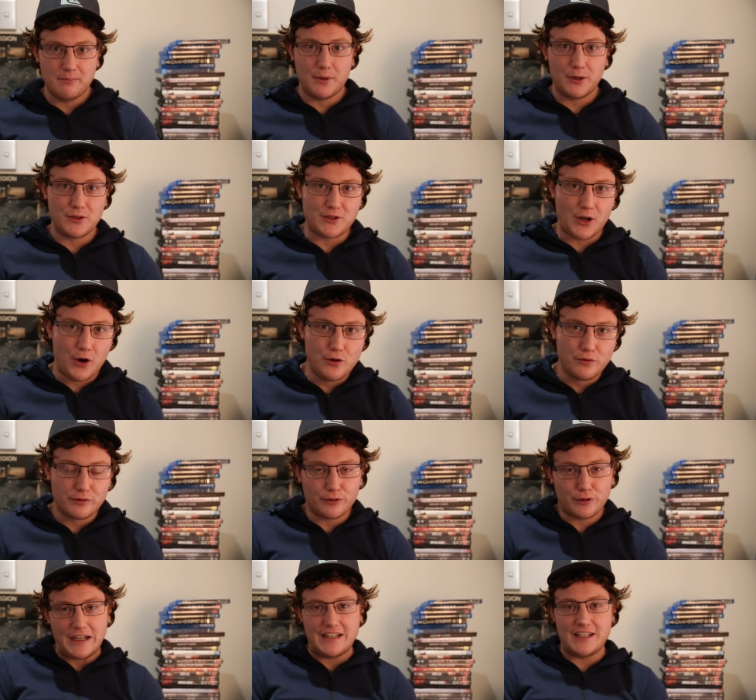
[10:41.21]
most
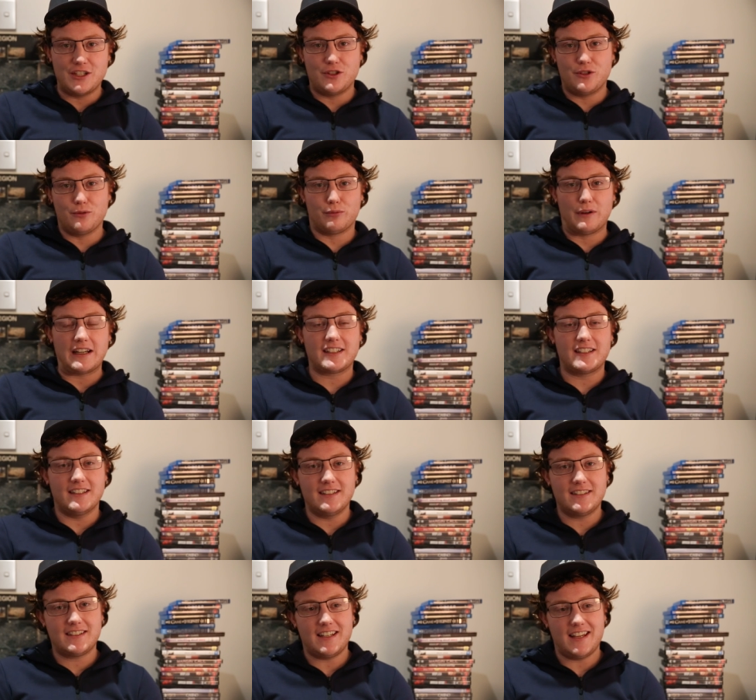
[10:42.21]
overrated
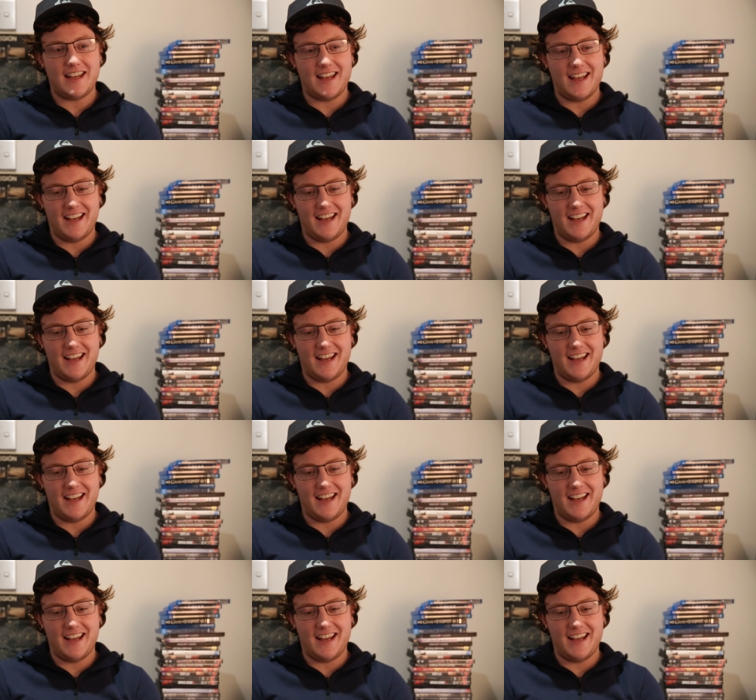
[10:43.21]
directors.